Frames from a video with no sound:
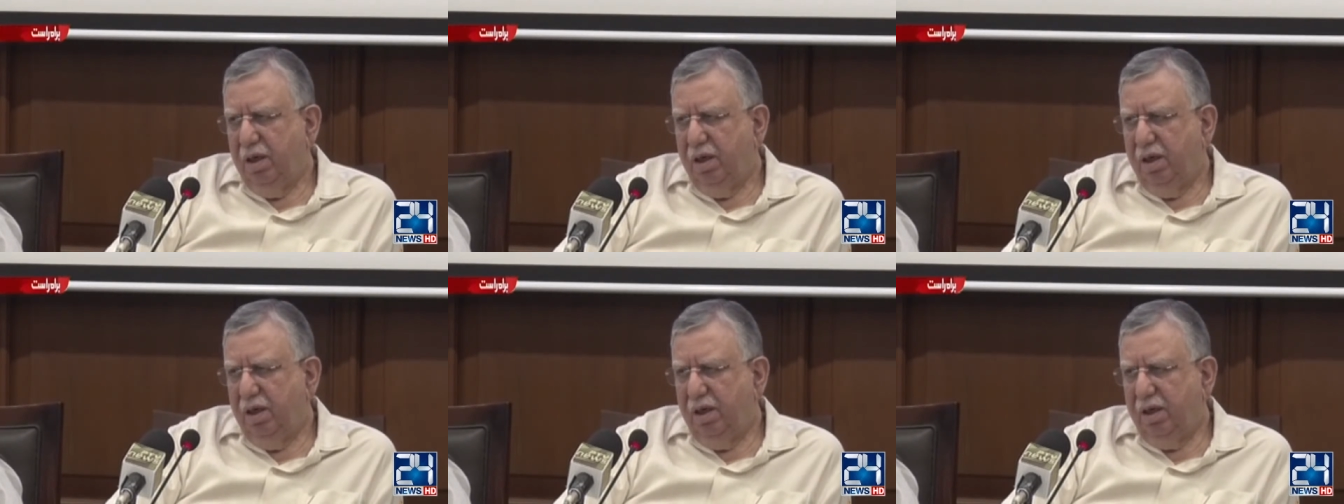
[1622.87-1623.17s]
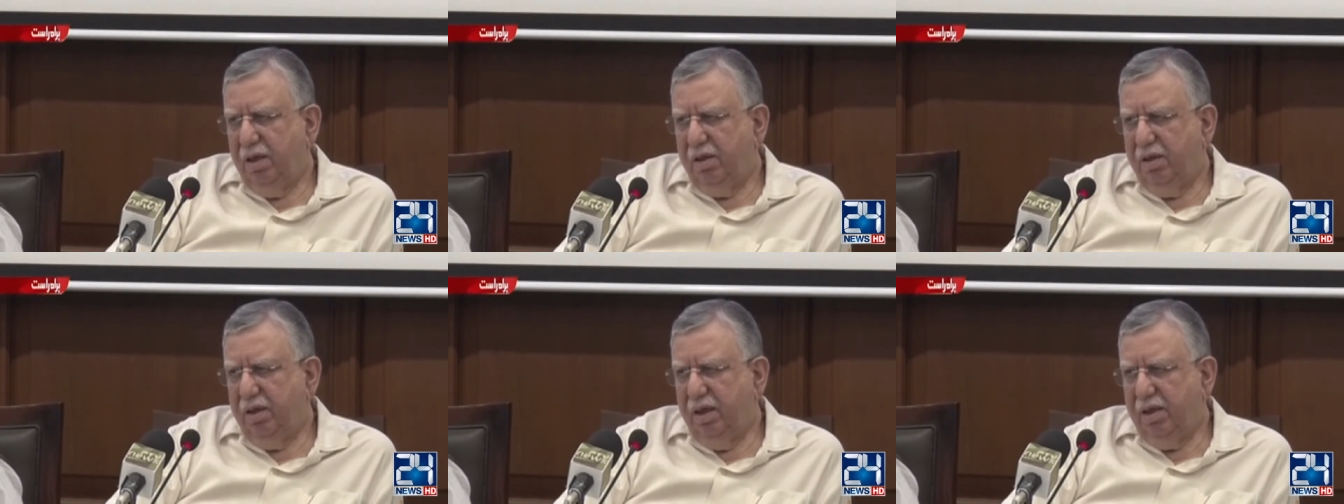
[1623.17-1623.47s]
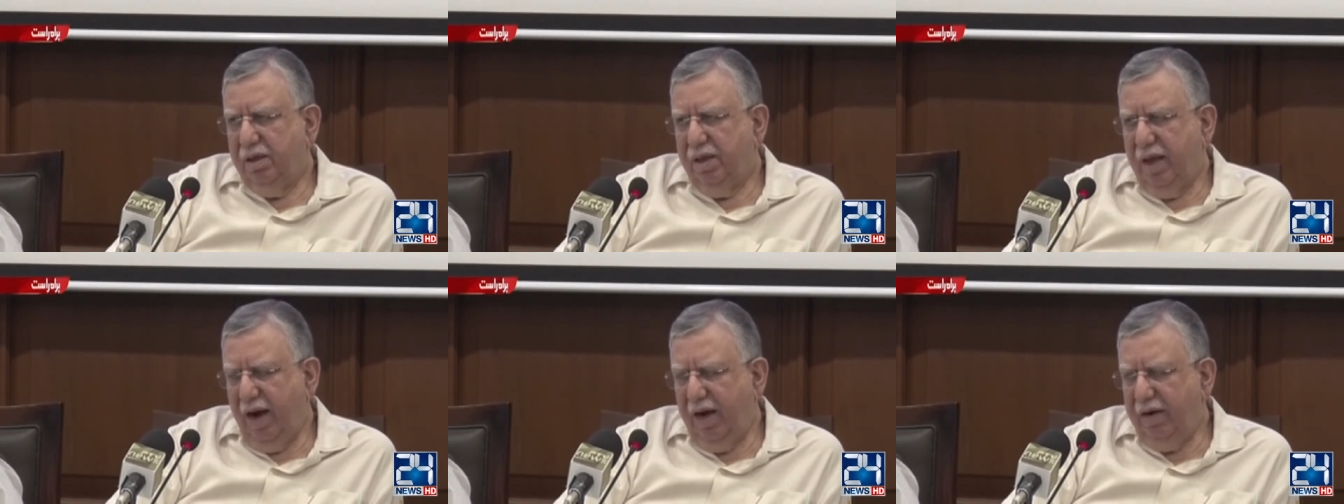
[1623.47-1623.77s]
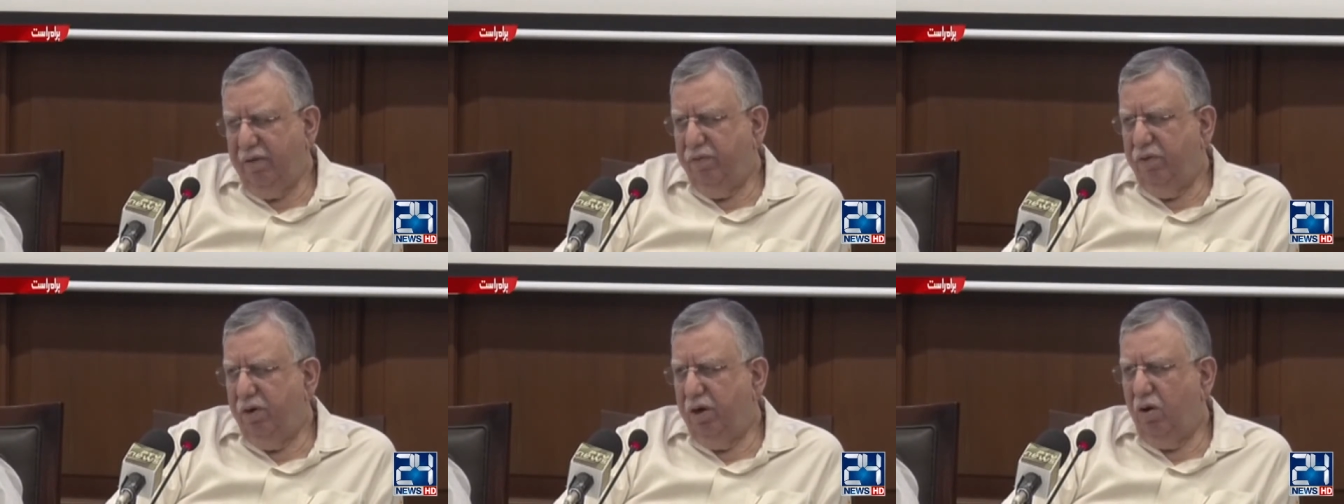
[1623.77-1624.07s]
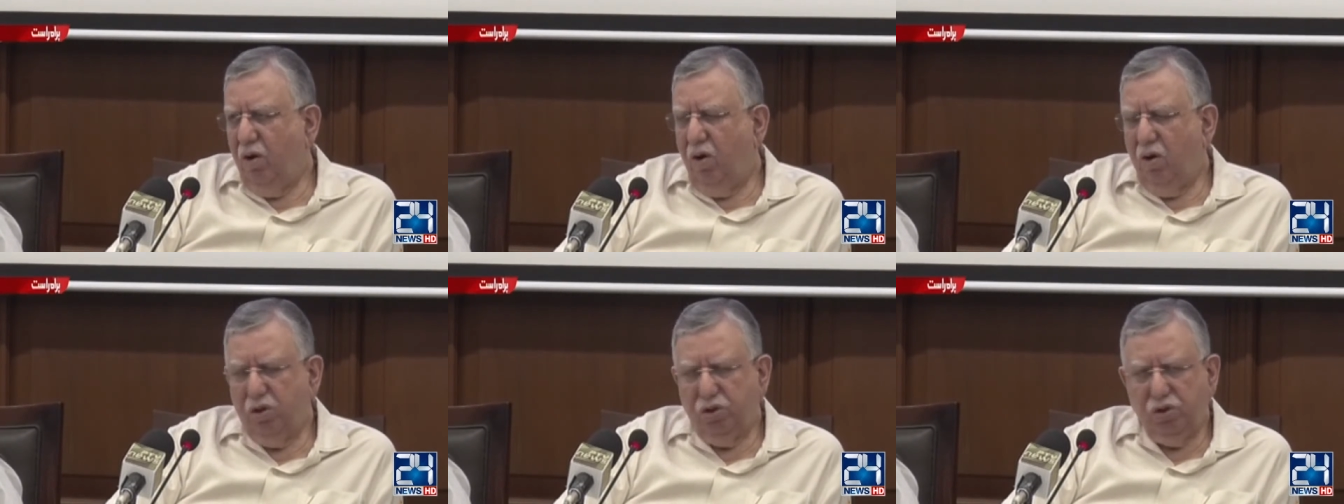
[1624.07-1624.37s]
Uh, and that
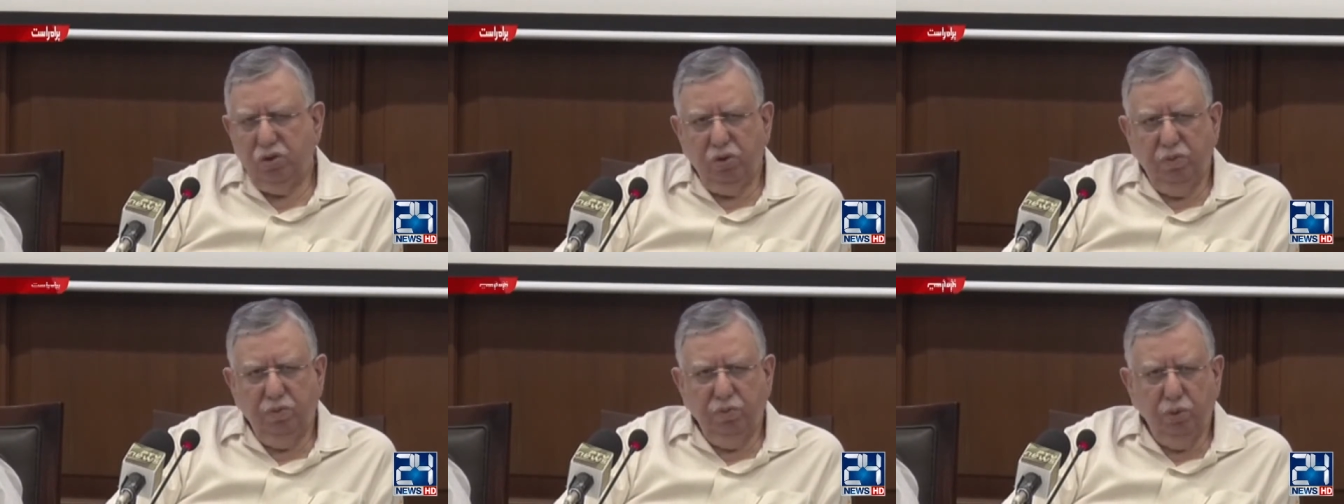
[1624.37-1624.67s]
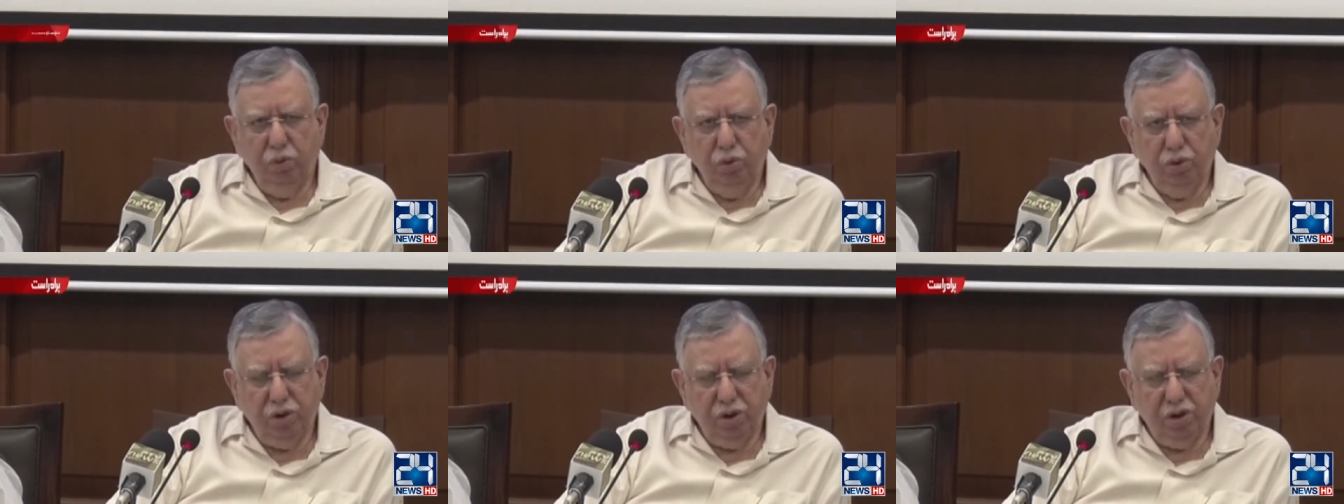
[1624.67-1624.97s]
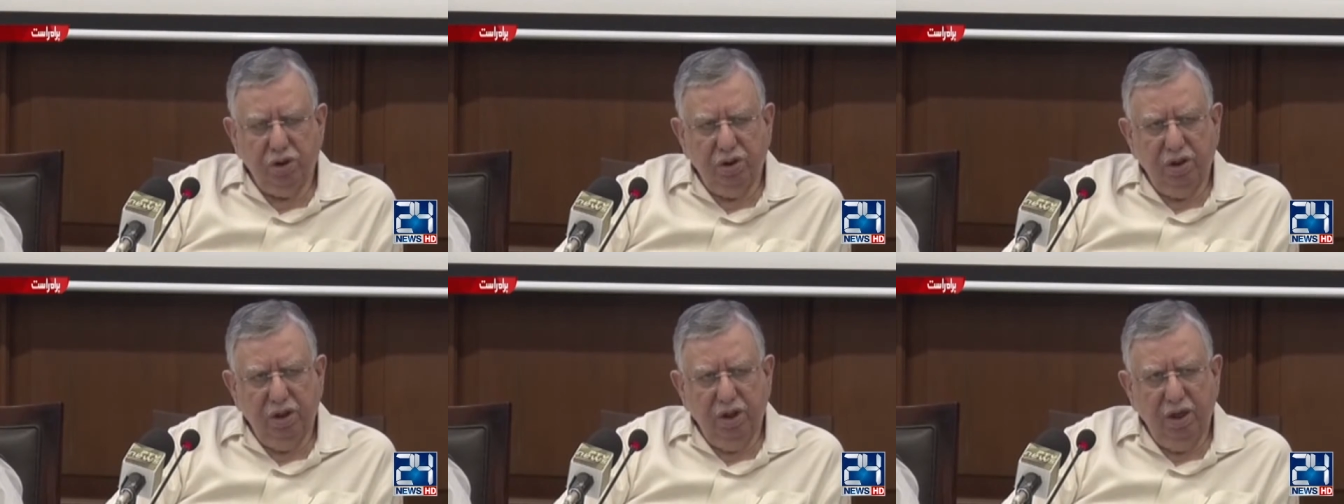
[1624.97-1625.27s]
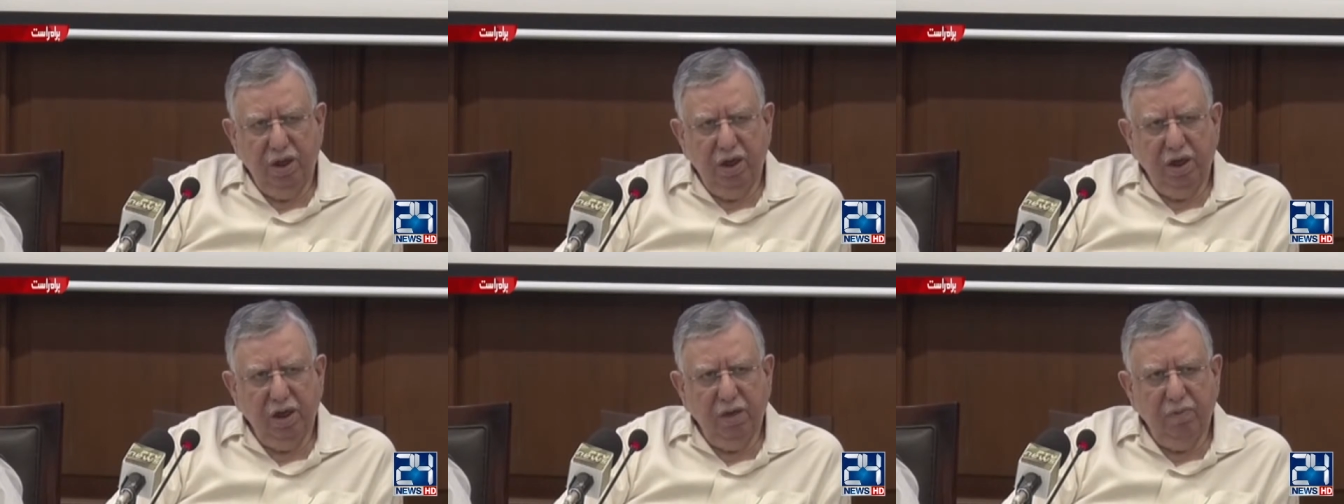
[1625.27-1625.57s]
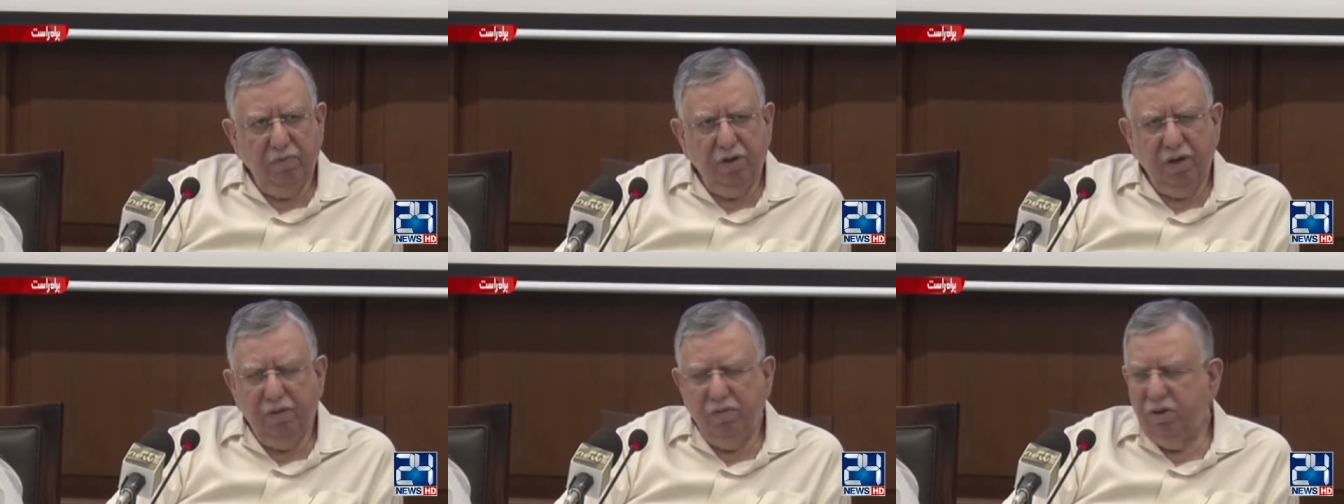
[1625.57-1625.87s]
will also boost the
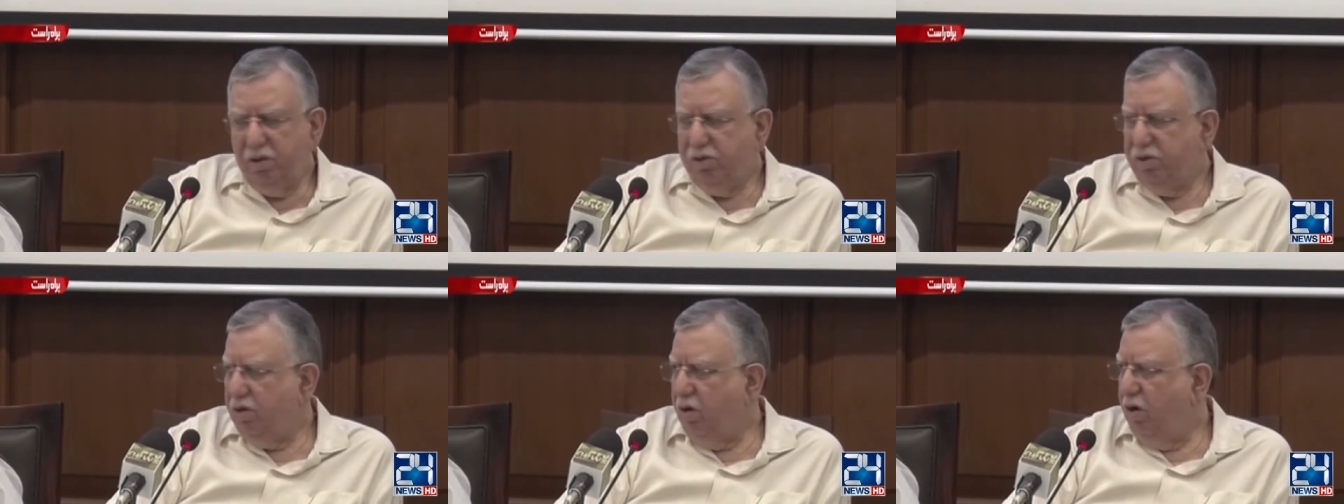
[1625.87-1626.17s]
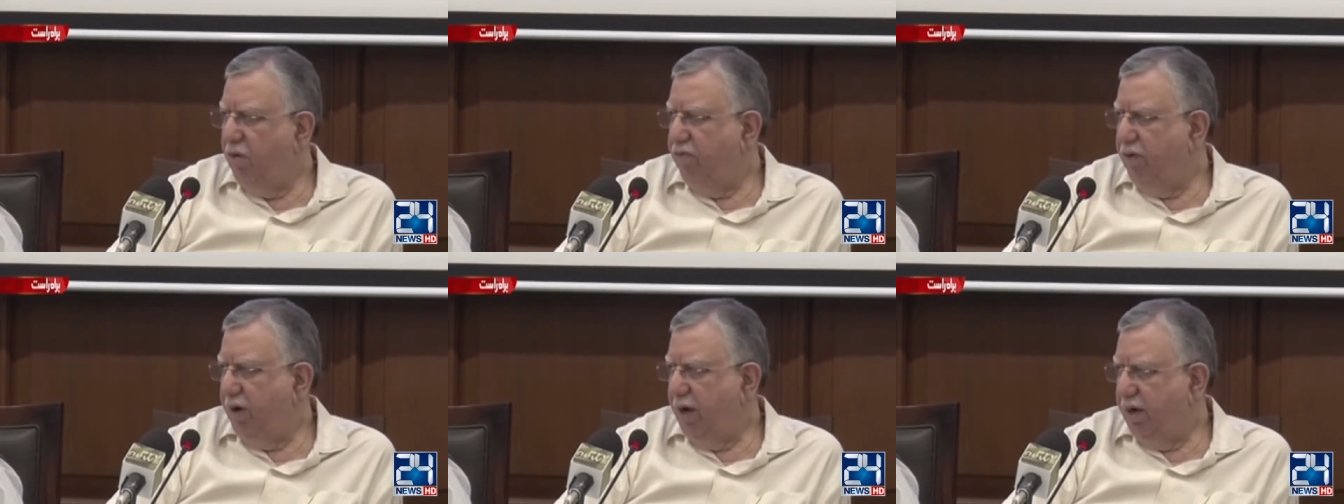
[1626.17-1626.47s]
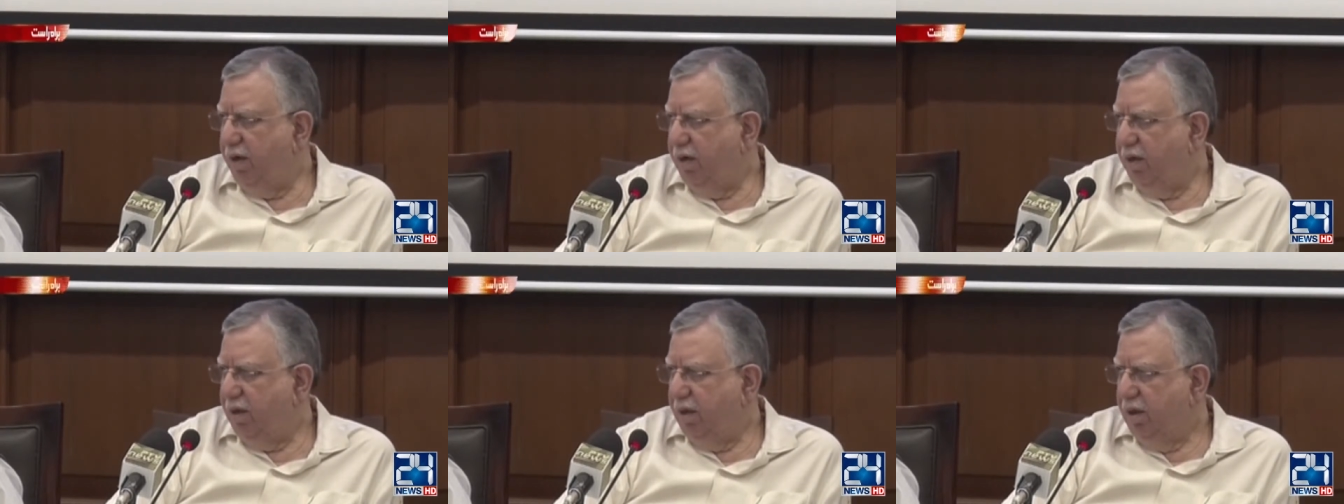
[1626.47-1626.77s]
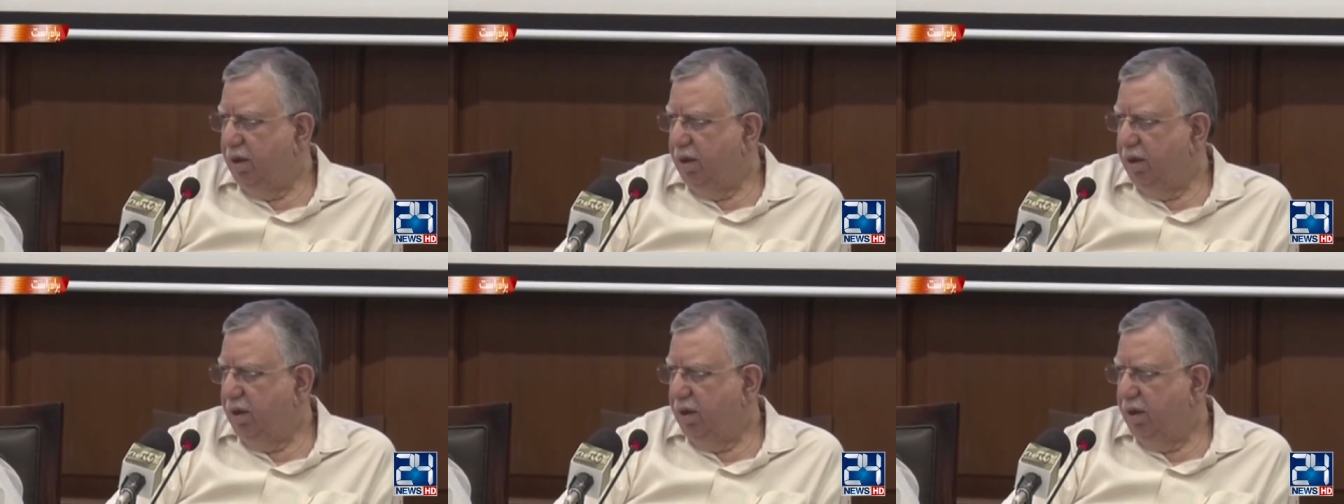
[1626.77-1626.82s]
income levels of our,